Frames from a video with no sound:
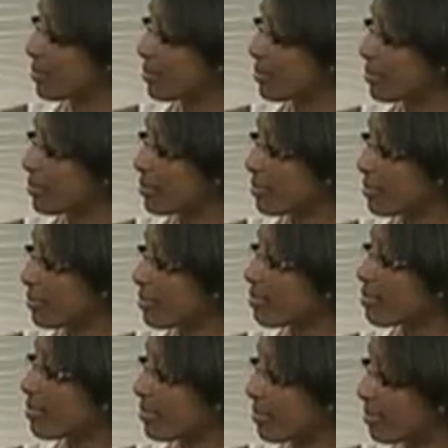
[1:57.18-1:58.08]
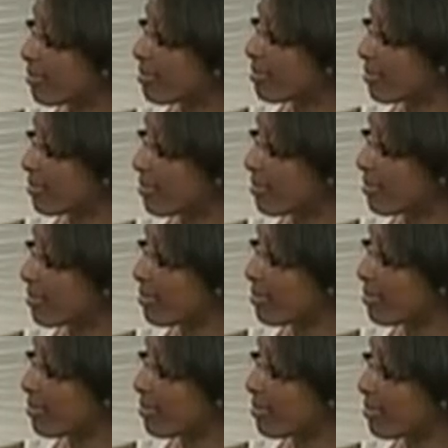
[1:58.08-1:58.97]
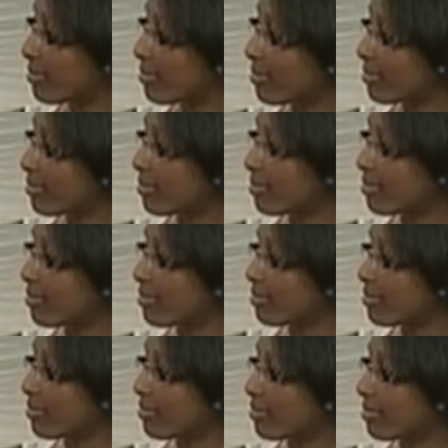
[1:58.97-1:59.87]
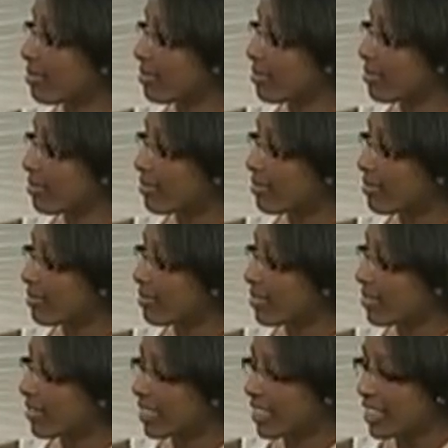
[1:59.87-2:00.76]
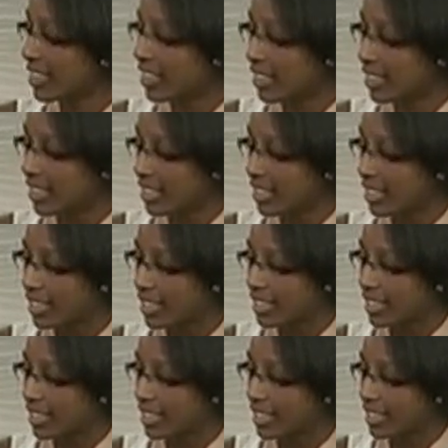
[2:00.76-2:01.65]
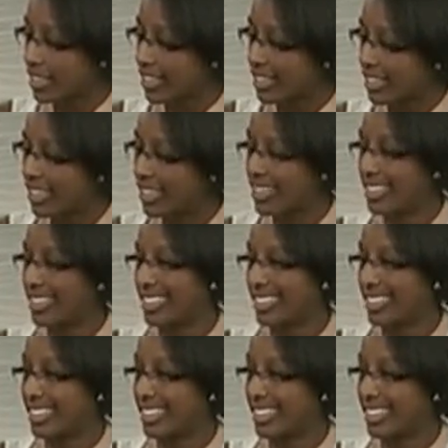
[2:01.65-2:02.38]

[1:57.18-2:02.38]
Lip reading: The person shown says nothing.